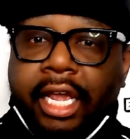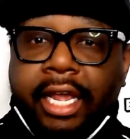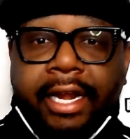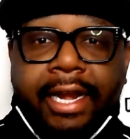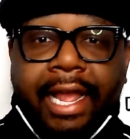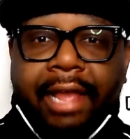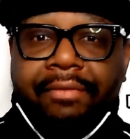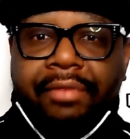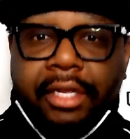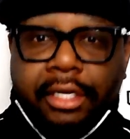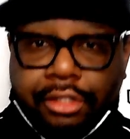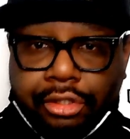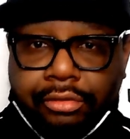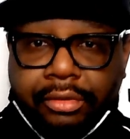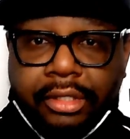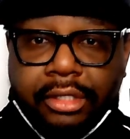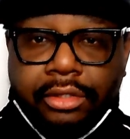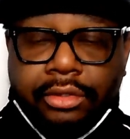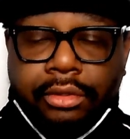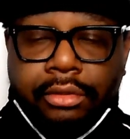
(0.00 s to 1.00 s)
have
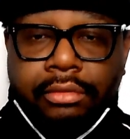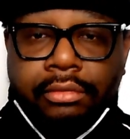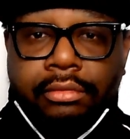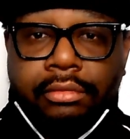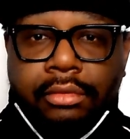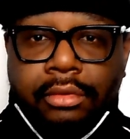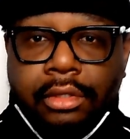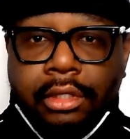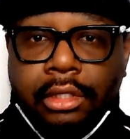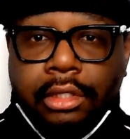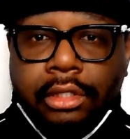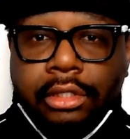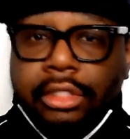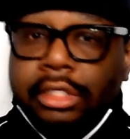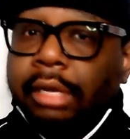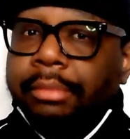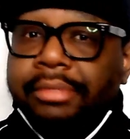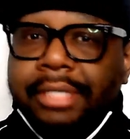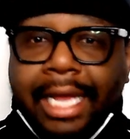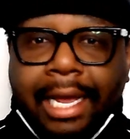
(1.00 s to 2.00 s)
injuries.
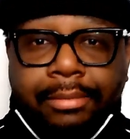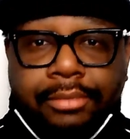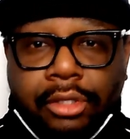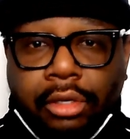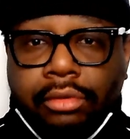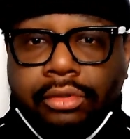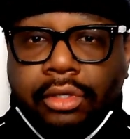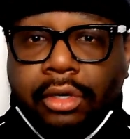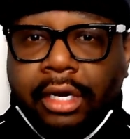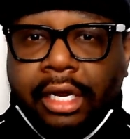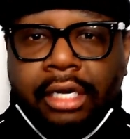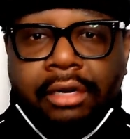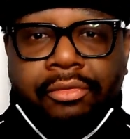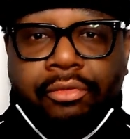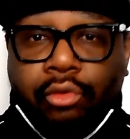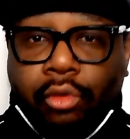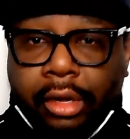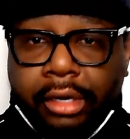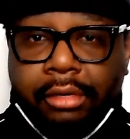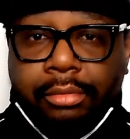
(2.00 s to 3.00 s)
Sometimes those are
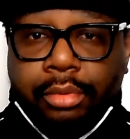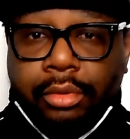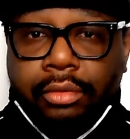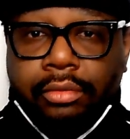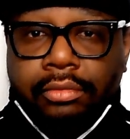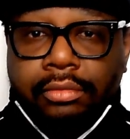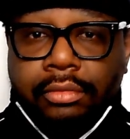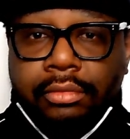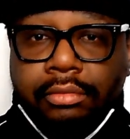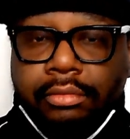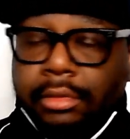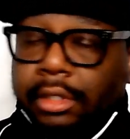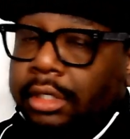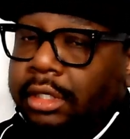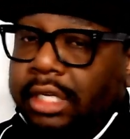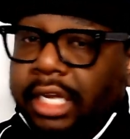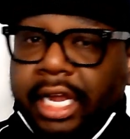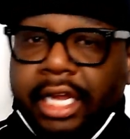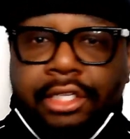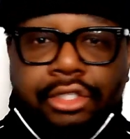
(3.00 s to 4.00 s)
unavoidable.
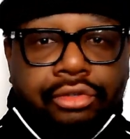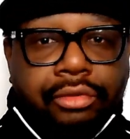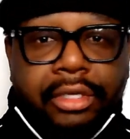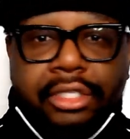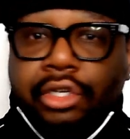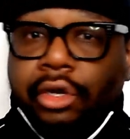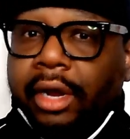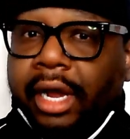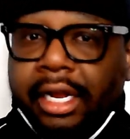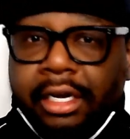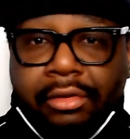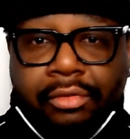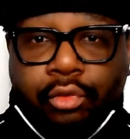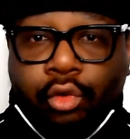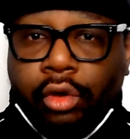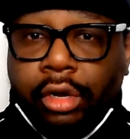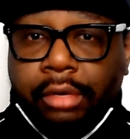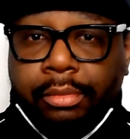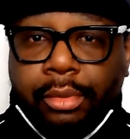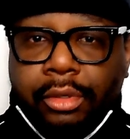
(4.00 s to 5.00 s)
Injuries are
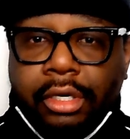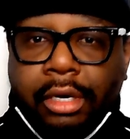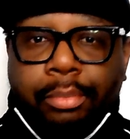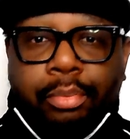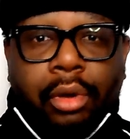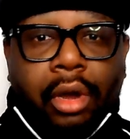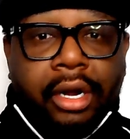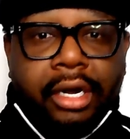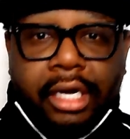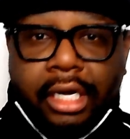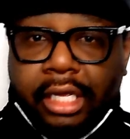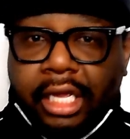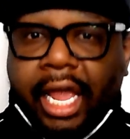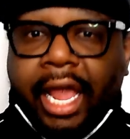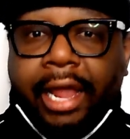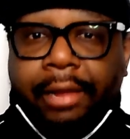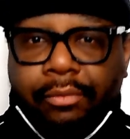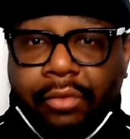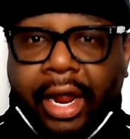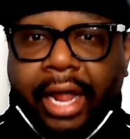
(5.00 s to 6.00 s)
unavoidable. They're part of the
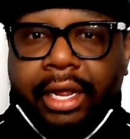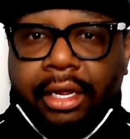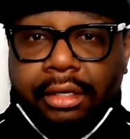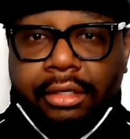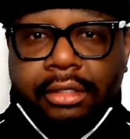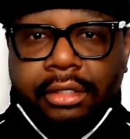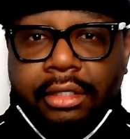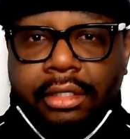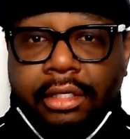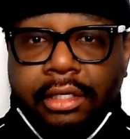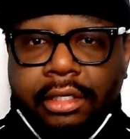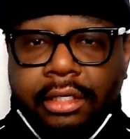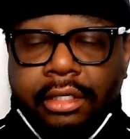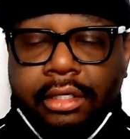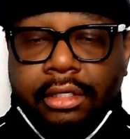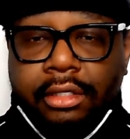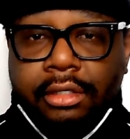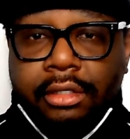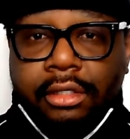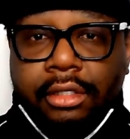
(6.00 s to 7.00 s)
game, right?
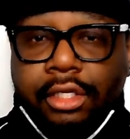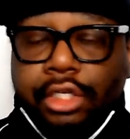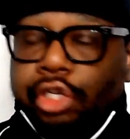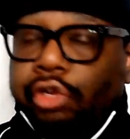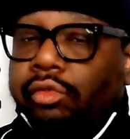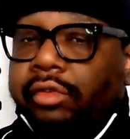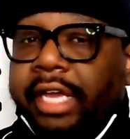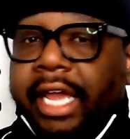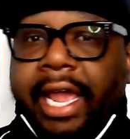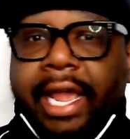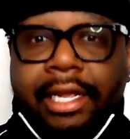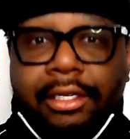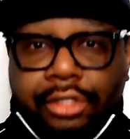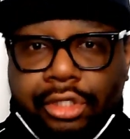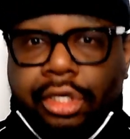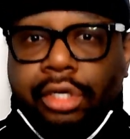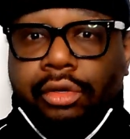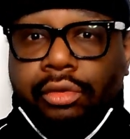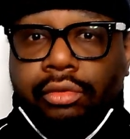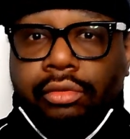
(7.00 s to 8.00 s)
You can't,
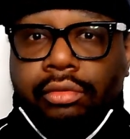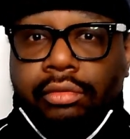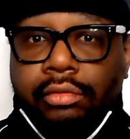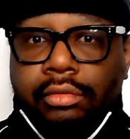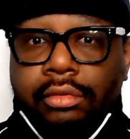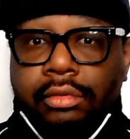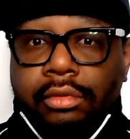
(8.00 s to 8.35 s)
too,